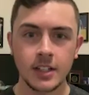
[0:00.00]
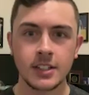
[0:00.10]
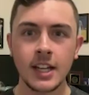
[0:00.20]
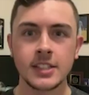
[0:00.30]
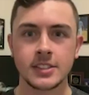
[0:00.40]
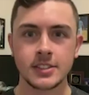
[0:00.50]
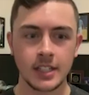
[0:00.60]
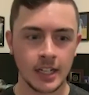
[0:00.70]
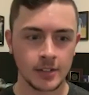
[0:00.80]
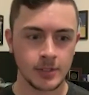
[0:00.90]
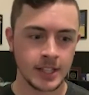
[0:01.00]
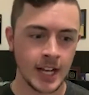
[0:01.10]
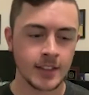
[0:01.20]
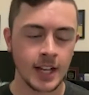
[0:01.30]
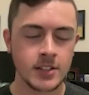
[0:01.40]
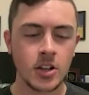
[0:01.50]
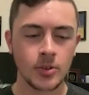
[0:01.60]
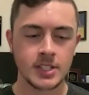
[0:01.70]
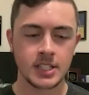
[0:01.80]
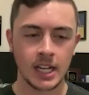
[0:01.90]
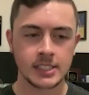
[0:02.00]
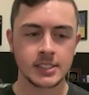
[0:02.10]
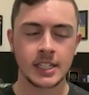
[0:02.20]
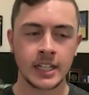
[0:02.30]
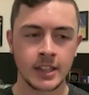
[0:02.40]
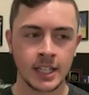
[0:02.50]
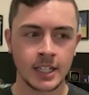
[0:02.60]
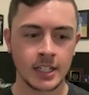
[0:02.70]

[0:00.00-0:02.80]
Yes, and that's always nice. I think